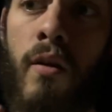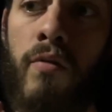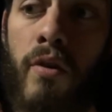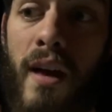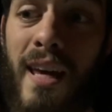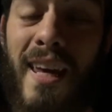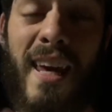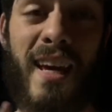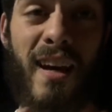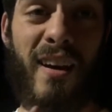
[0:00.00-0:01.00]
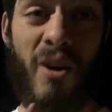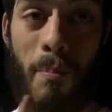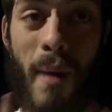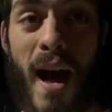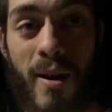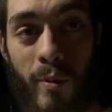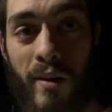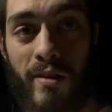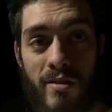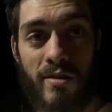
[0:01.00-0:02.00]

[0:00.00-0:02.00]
over that can kick your back wheels.